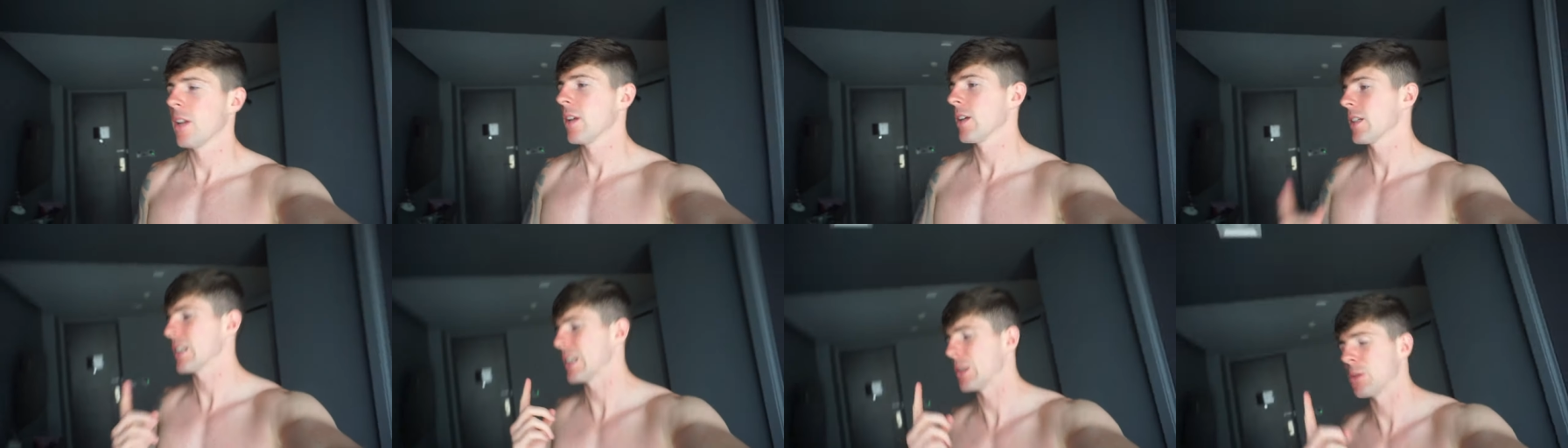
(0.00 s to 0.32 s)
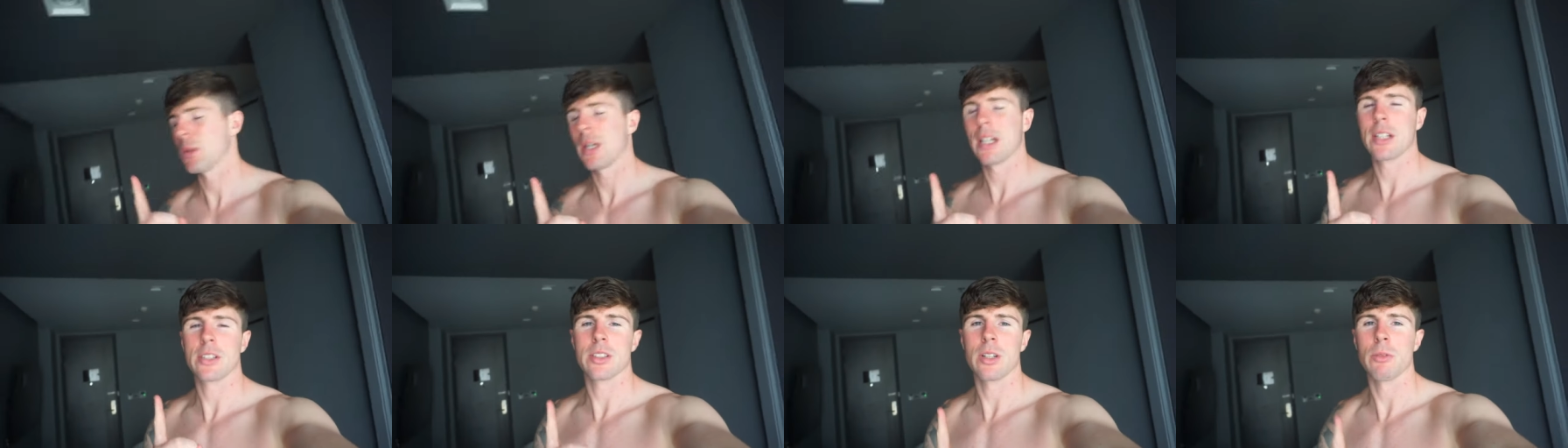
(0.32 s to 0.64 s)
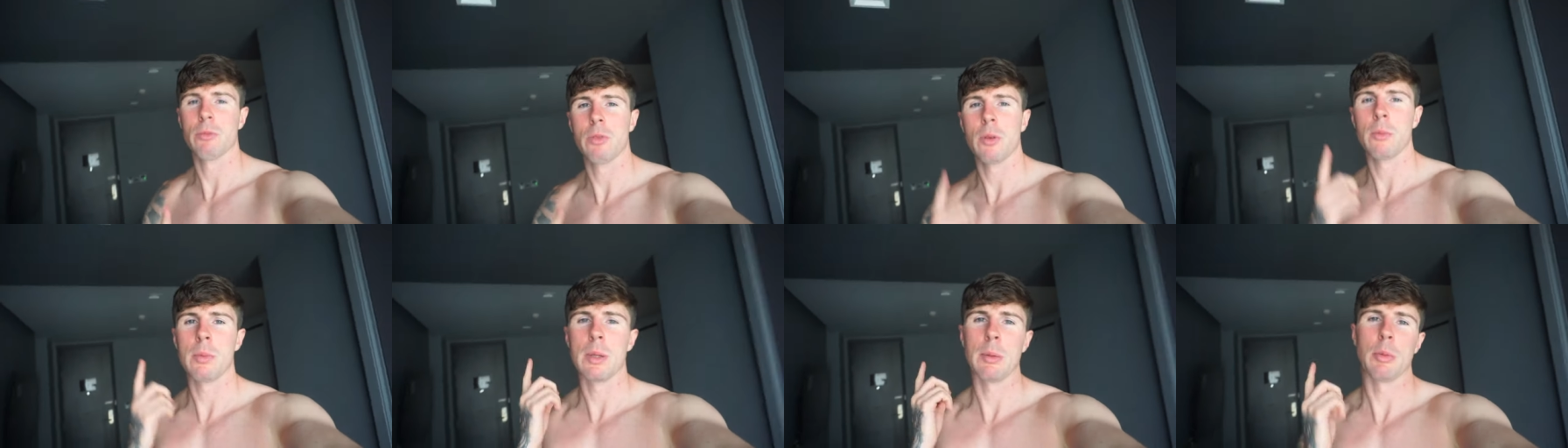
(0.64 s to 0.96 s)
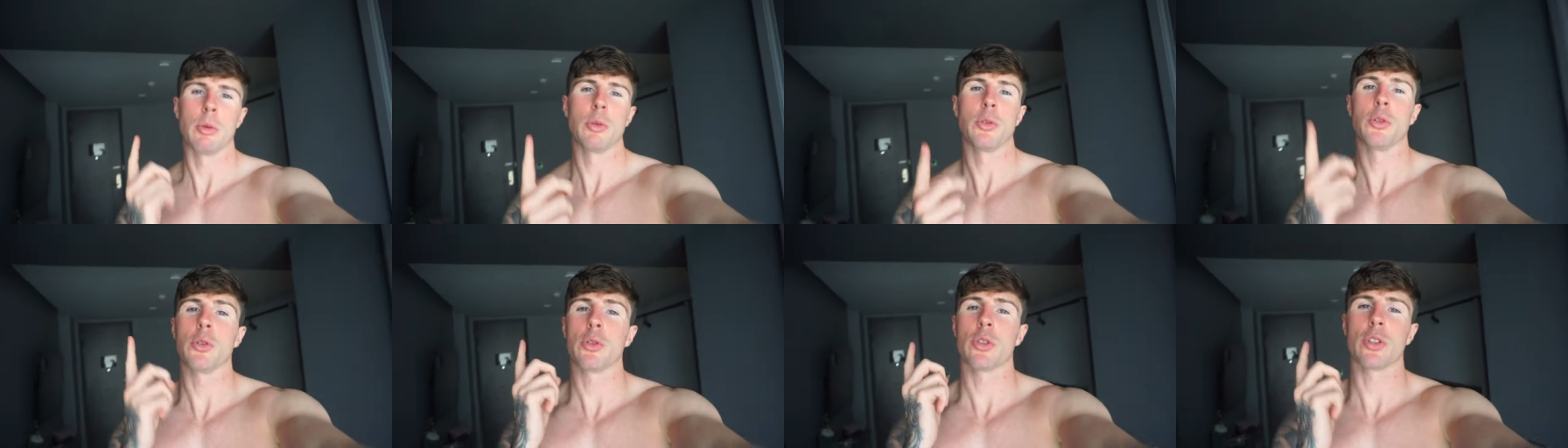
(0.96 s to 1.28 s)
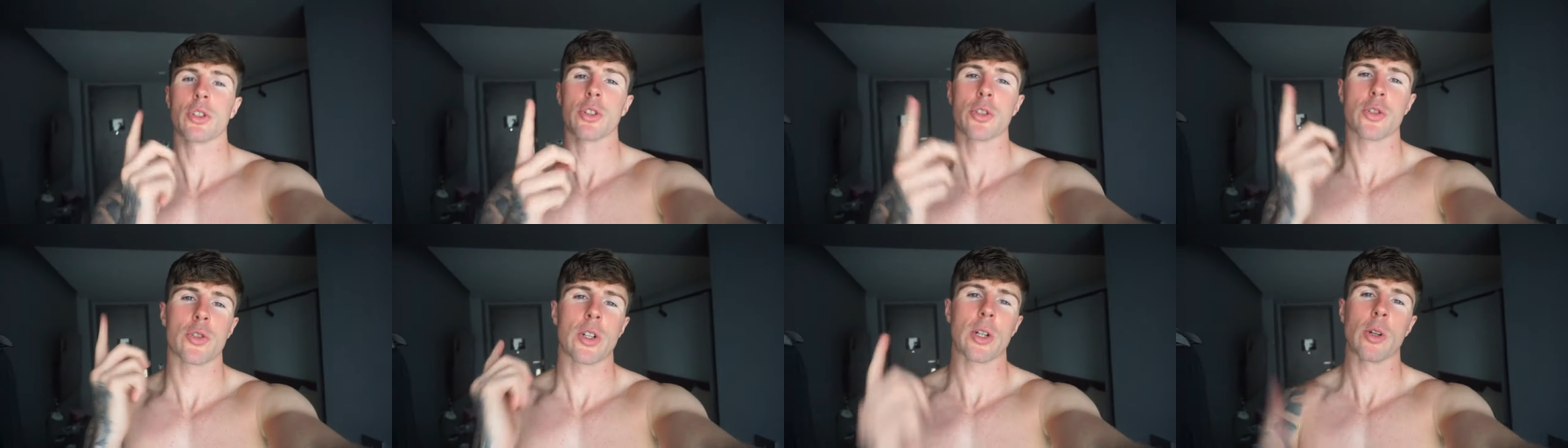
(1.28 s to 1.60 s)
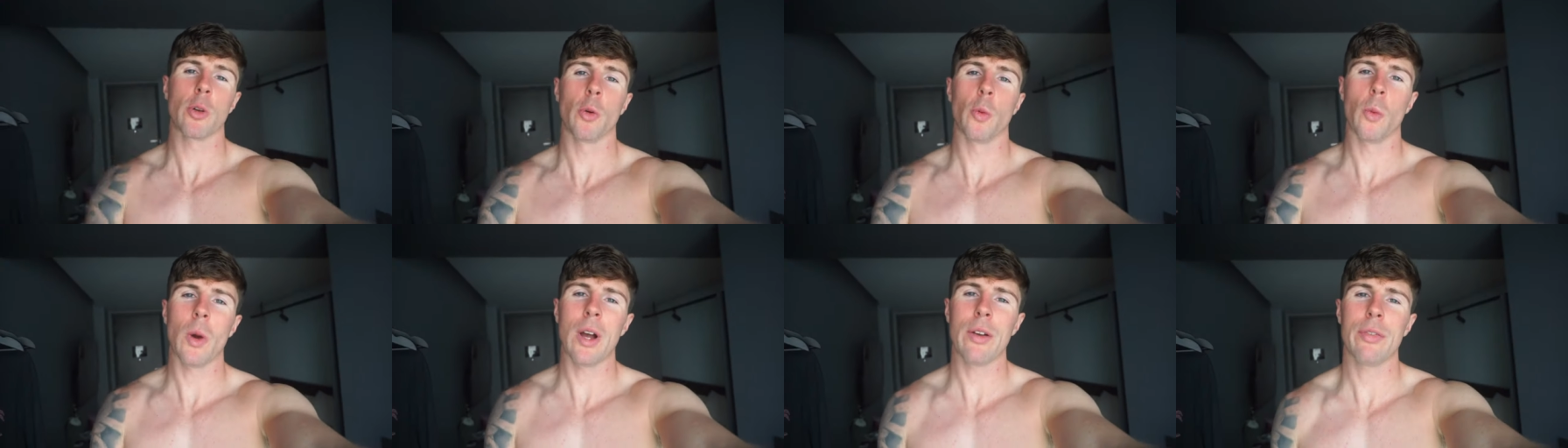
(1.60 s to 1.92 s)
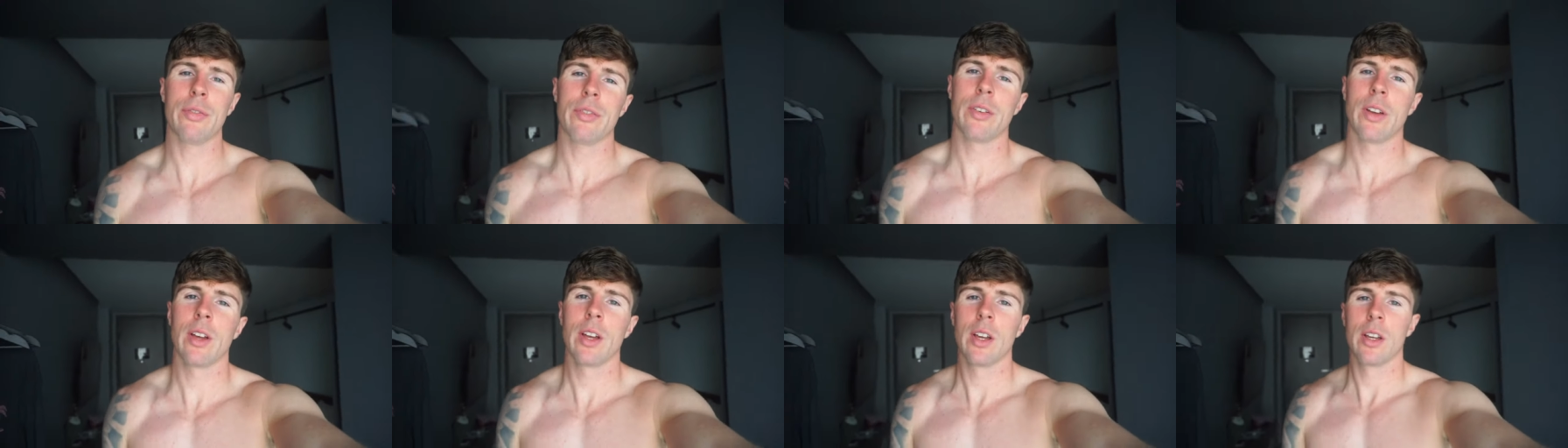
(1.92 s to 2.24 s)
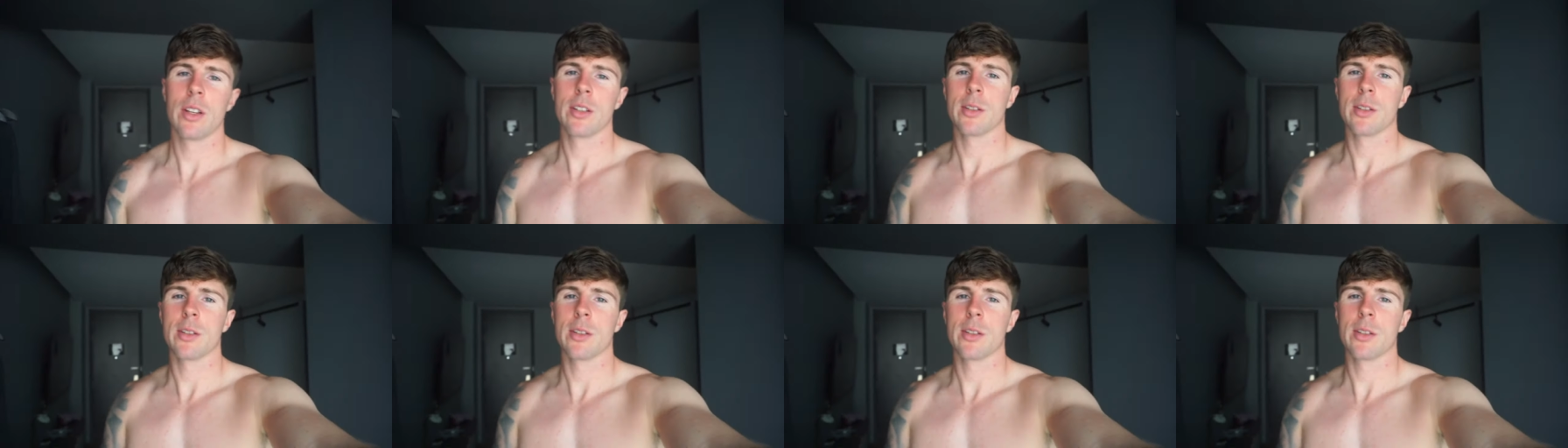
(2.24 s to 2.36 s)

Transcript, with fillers: because I know that's something people usually struggle with.